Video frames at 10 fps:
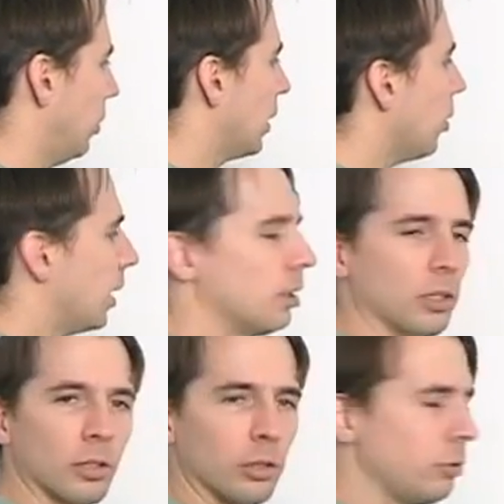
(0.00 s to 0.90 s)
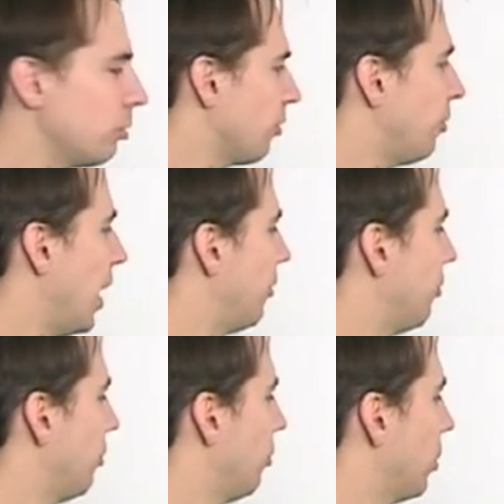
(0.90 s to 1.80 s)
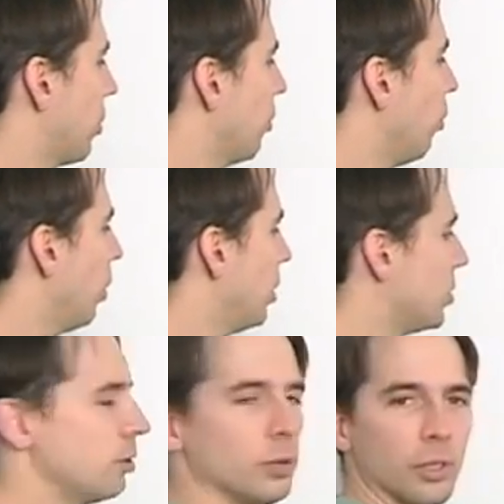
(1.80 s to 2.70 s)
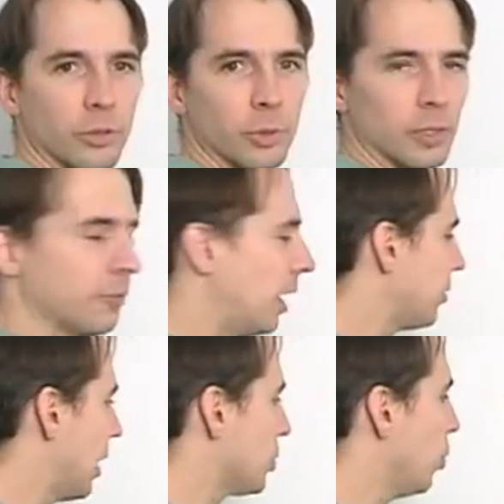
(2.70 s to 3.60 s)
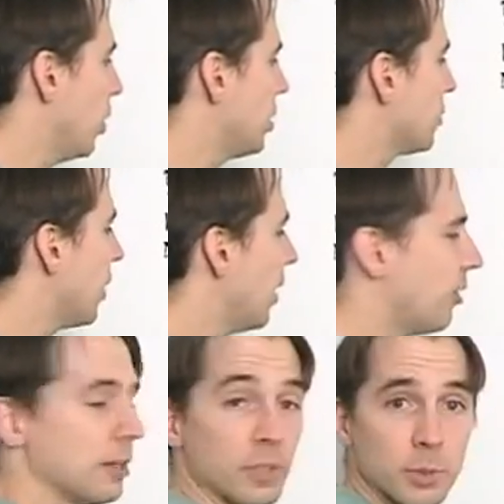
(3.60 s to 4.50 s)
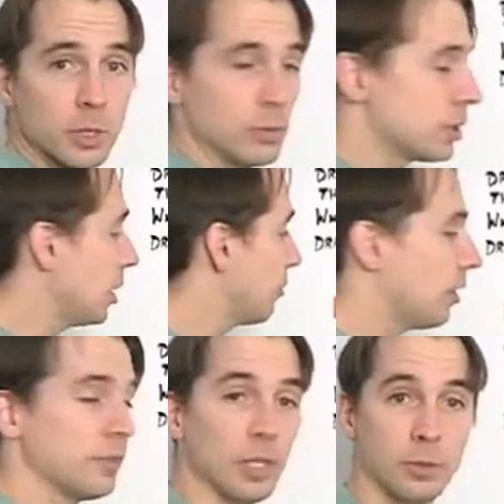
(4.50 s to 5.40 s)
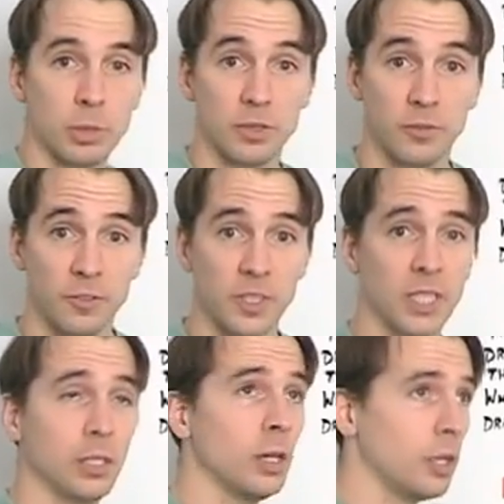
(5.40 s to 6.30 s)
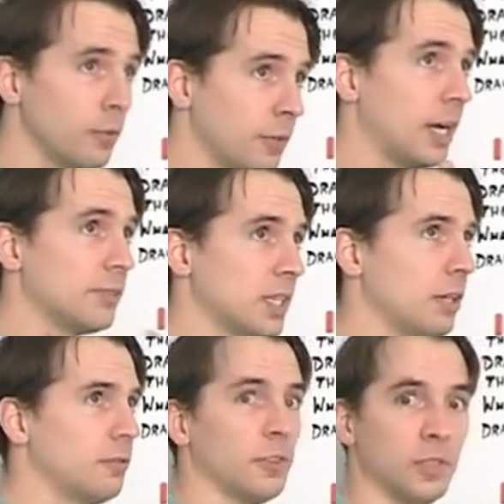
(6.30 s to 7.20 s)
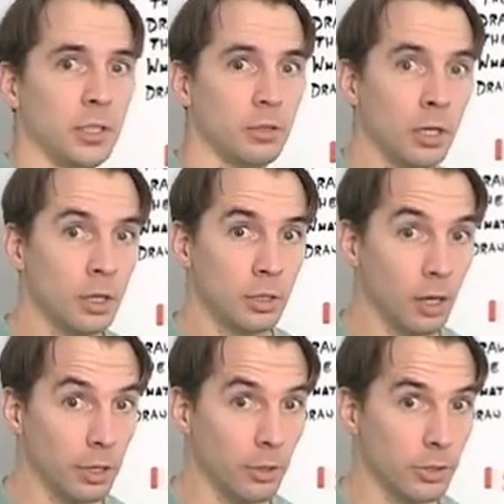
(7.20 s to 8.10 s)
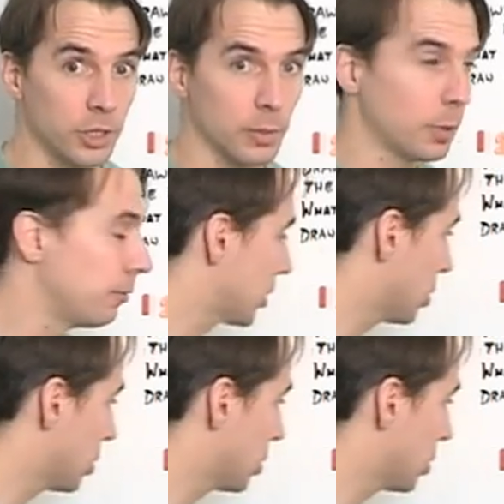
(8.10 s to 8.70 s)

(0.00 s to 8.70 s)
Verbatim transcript: can go ahead and include the 5 with the 1, 2, and 3. 5 times 1 is 5. 5 times 2 is 10. 5 times 3 is 15. 5, 10, and 15. None of those is a perfect